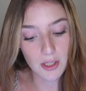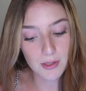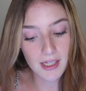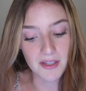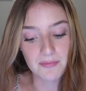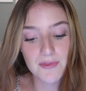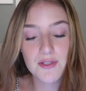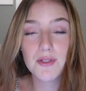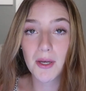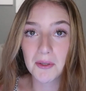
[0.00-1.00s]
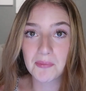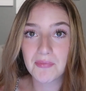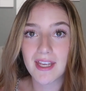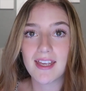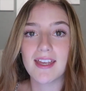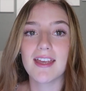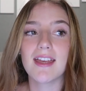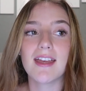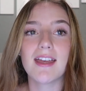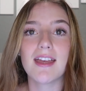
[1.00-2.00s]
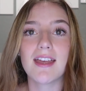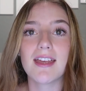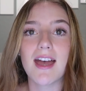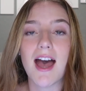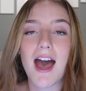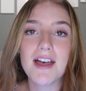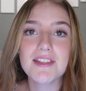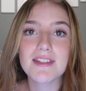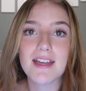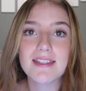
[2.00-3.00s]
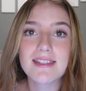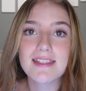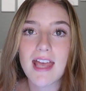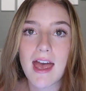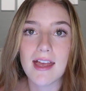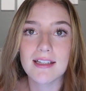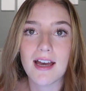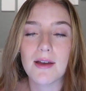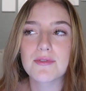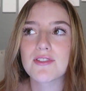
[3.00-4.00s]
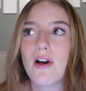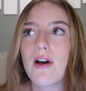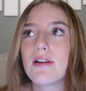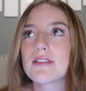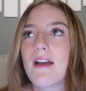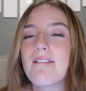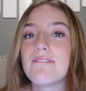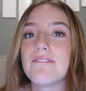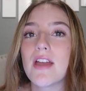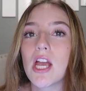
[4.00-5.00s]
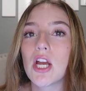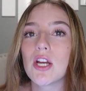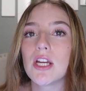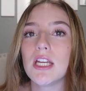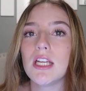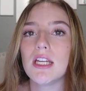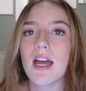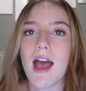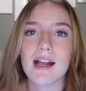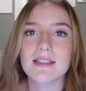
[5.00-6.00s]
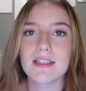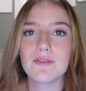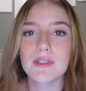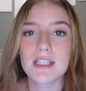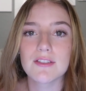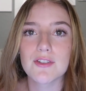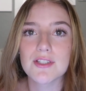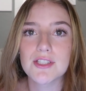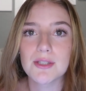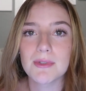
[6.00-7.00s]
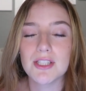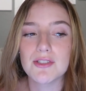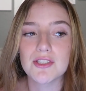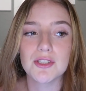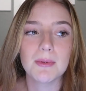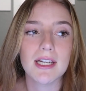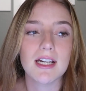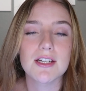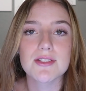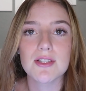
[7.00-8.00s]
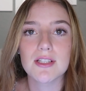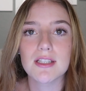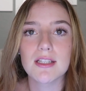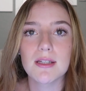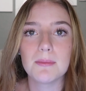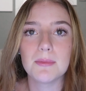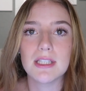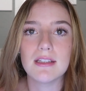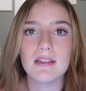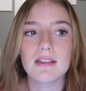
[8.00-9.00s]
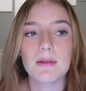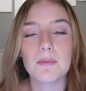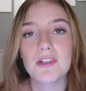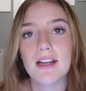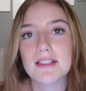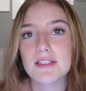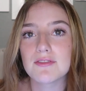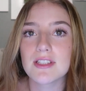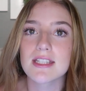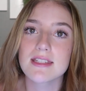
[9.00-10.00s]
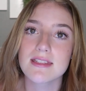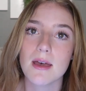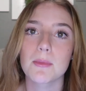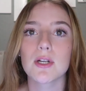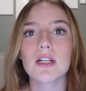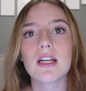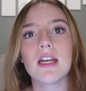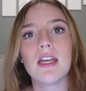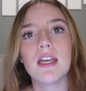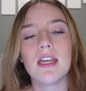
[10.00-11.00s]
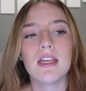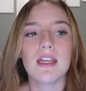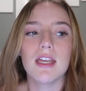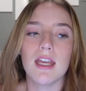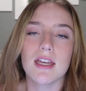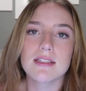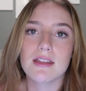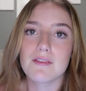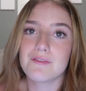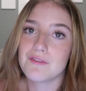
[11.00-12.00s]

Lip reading: Okay, so, as I said, I was not very active within the first year of my YouTube. I kind of started being more active in the summer and in the